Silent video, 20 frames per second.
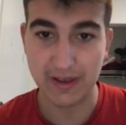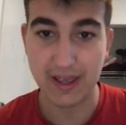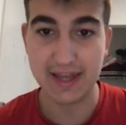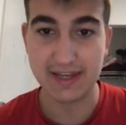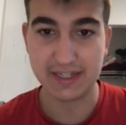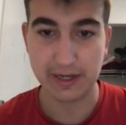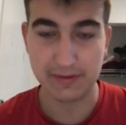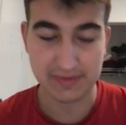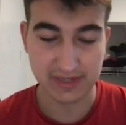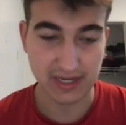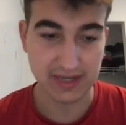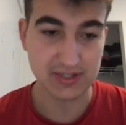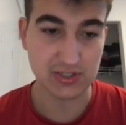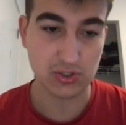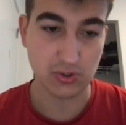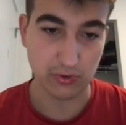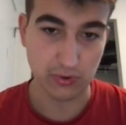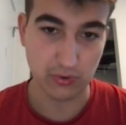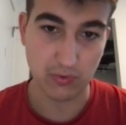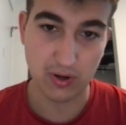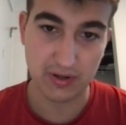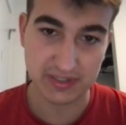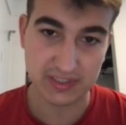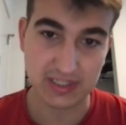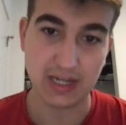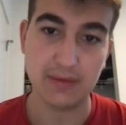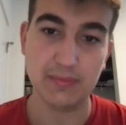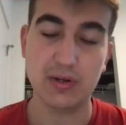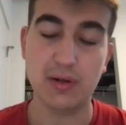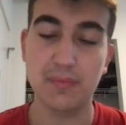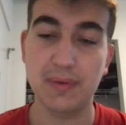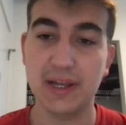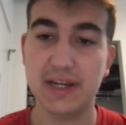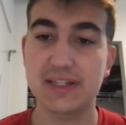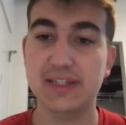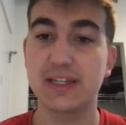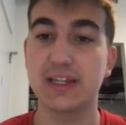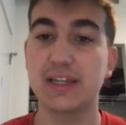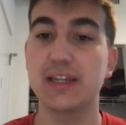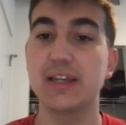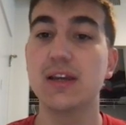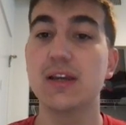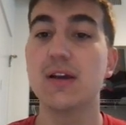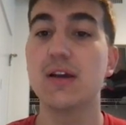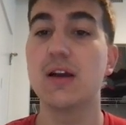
n times s total runtime complexity